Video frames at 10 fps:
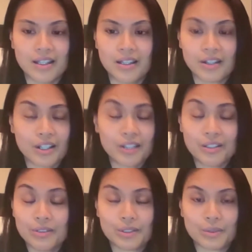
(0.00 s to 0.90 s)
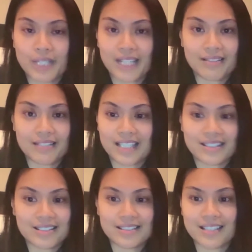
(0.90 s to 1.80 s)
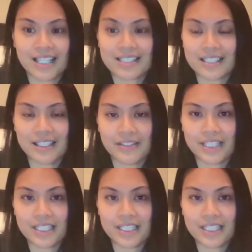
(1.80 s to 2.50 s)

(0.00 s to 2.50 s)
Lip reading: You're gonna lose weight. That's a given.